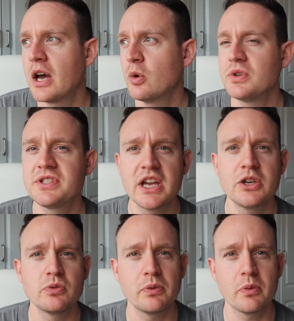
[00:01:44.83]
at one
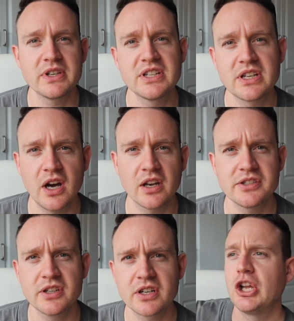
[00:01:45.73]
stage when we went into
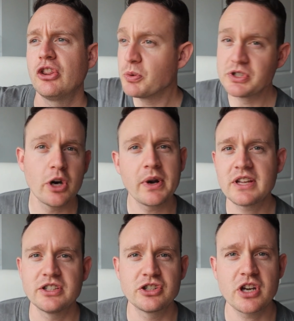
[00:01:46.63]
Hollister, there was no one
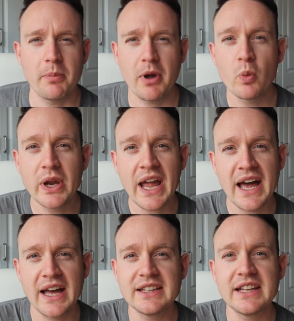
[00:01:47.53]
else in the shop. We
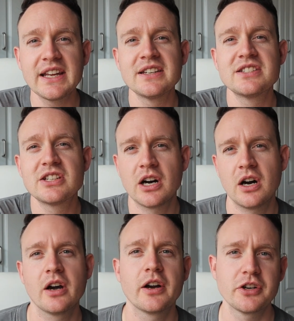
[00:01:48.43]
had the
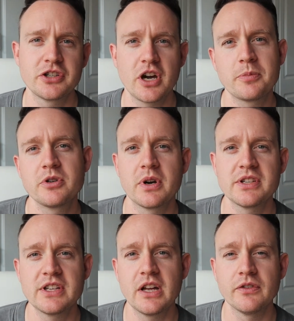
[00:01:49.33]
entire shop to
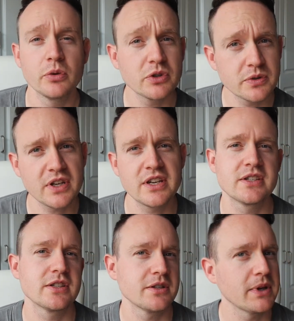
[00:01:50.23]
ourselves, which was nice
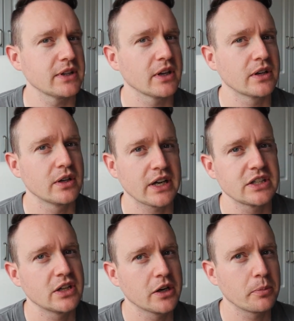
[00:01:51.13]
because it meant that I could
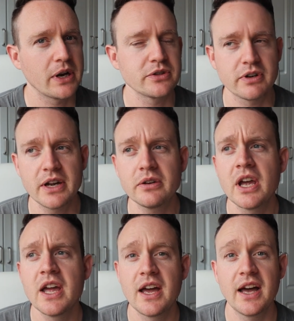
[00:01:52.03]
actually kind of browse around.
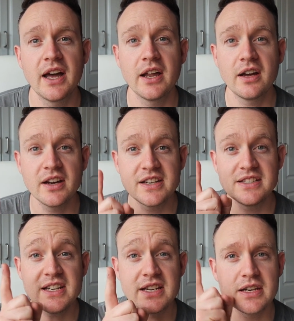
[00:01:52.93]
And I
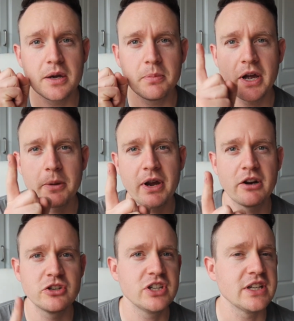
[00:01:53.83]
did buy a
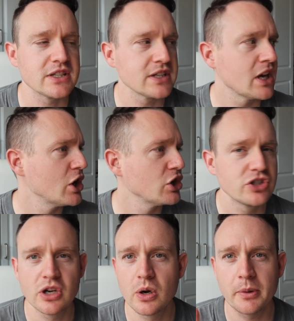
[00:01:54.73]
pair of jeans.
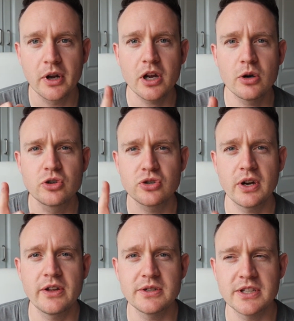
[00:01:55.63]
So I'm gonna go
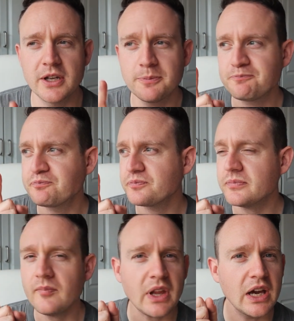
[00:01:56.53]
try those on
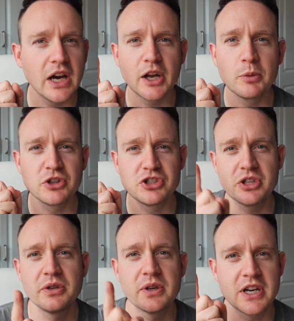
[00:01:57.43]
and I will
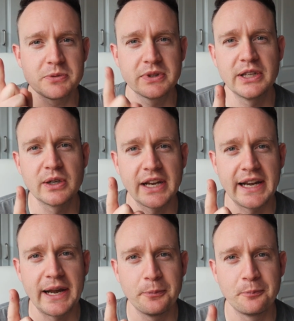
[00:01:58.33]
show you guys what they look like now.